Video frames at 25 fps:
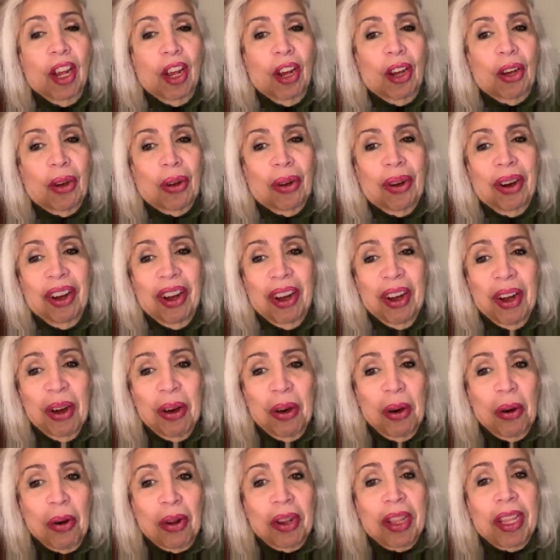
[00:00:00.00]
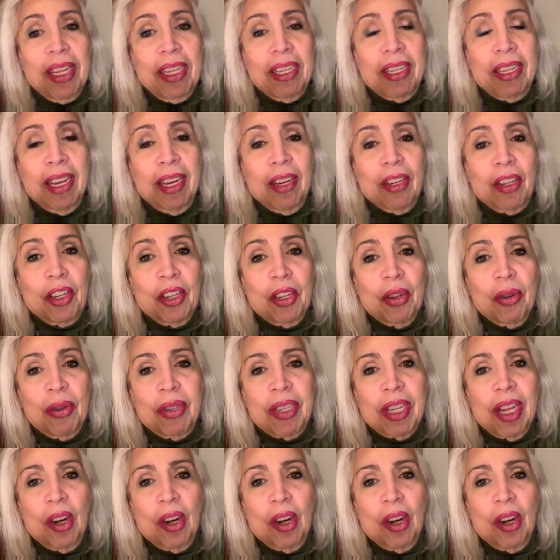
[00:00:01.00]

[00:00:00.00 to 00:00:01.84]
all these issues.